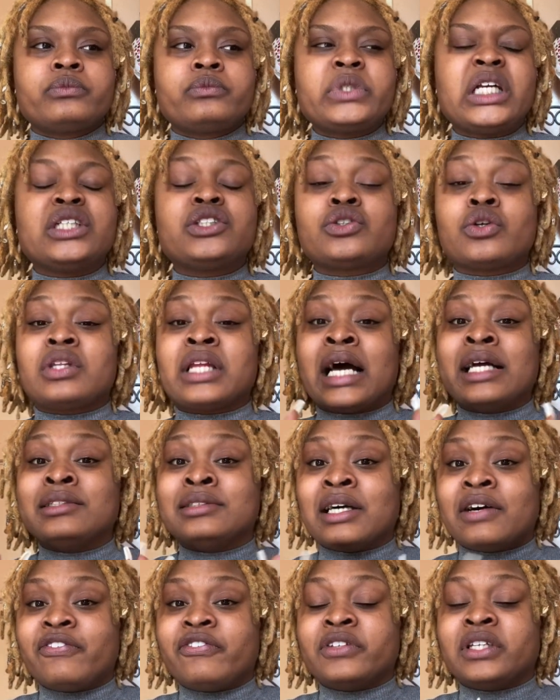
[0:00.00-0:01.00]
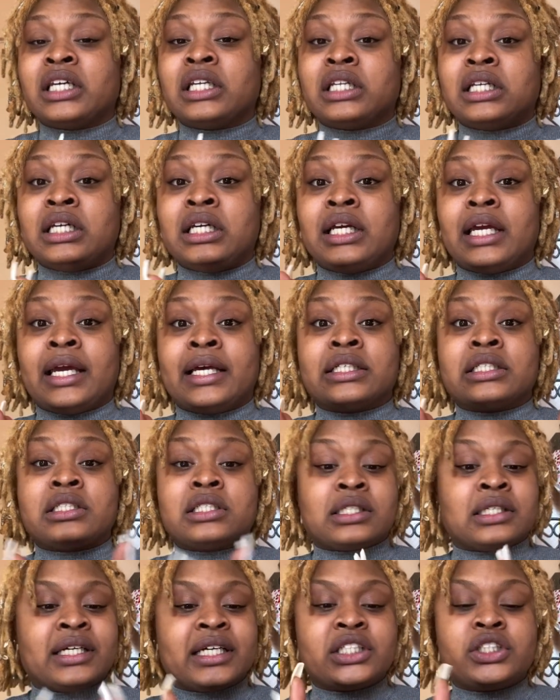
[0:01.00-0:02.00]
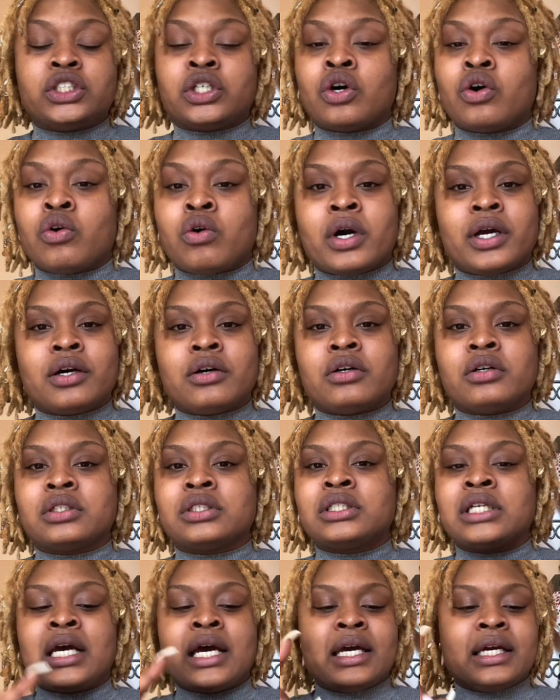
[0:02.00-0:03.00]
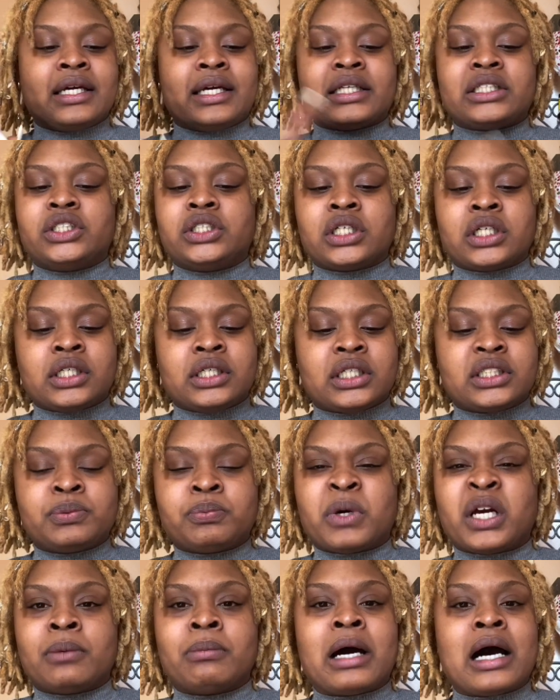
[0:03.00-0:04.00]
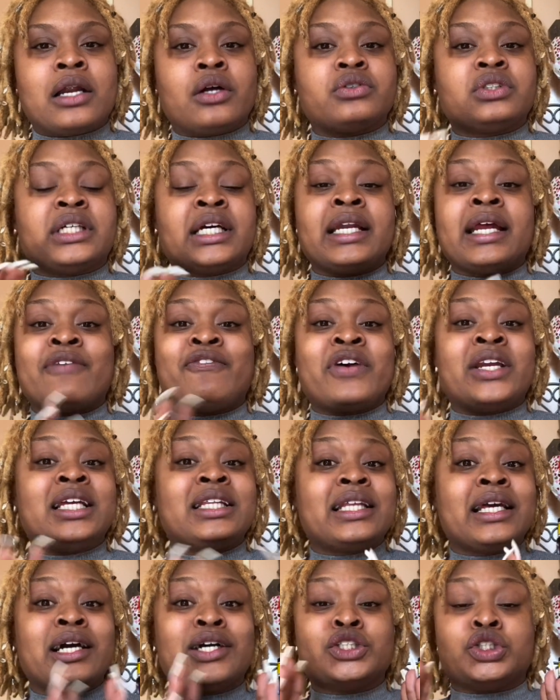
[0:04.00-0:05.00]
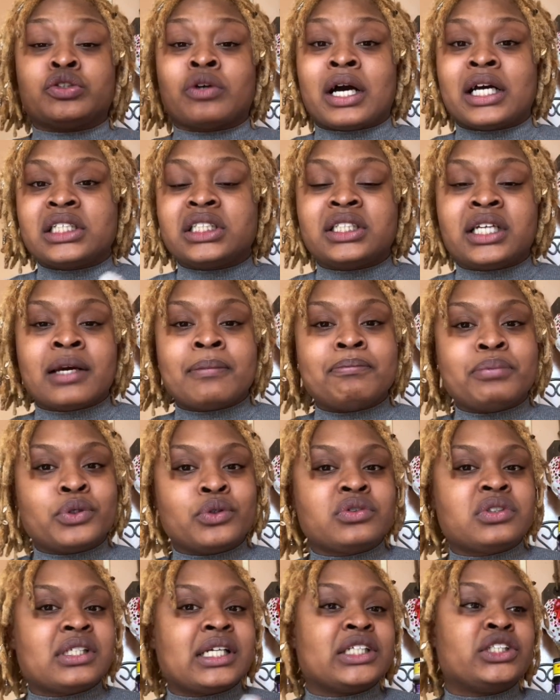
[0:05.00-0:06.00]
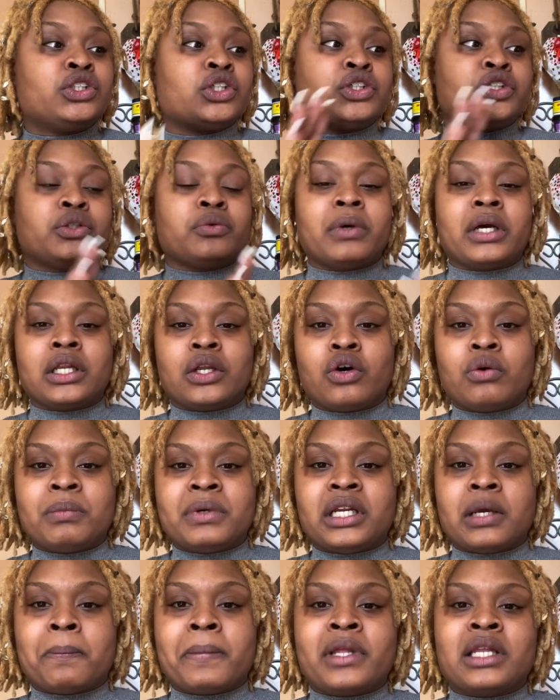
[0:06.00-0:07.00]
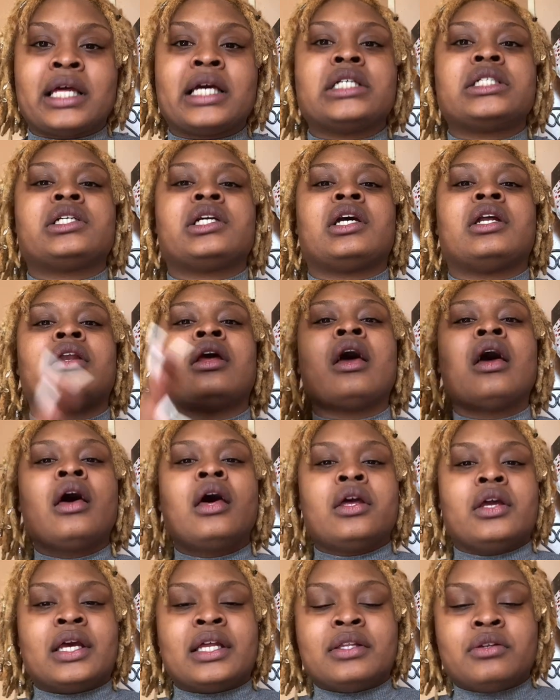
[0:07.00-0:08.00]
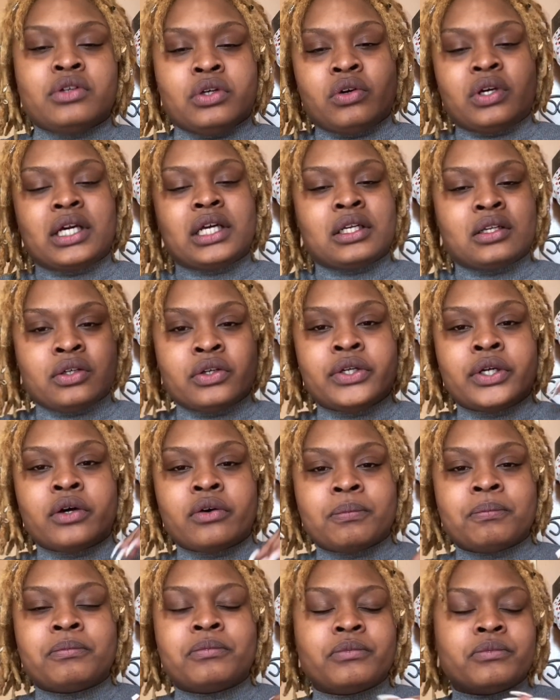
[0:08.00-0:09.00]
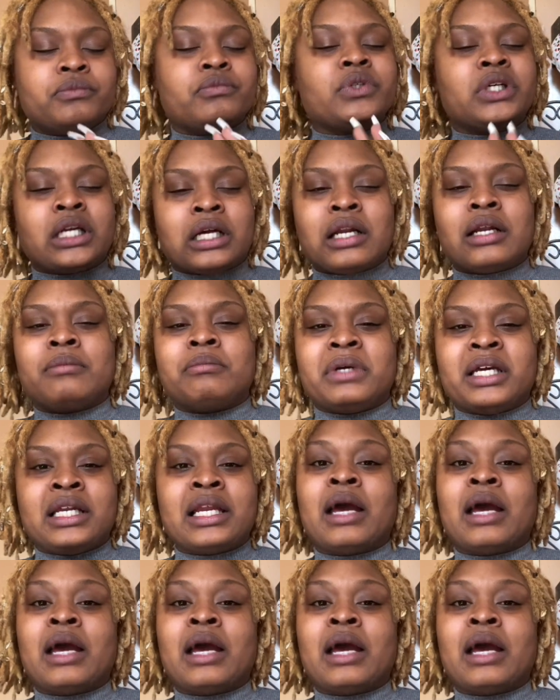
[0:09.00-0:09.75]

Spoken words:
So that definitely is, get your oils, get your spray bottles, get, if anything, a dry shampoo so that you're doing low manipulation and you can, you know what I mean?